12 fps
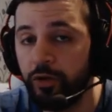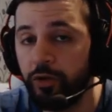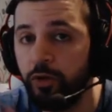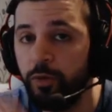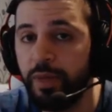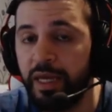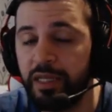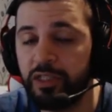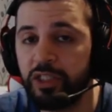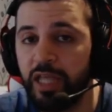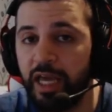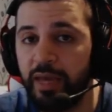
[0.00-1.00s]
two
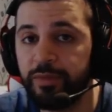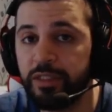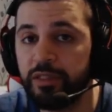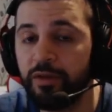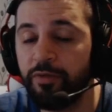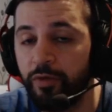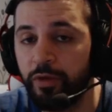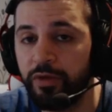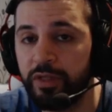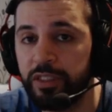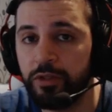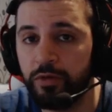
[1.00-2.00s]
page types for
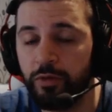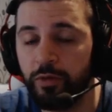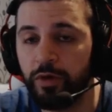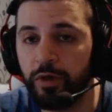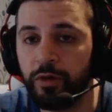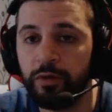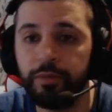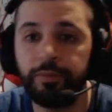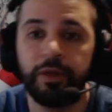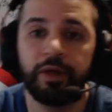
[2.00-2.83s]
this tutorial.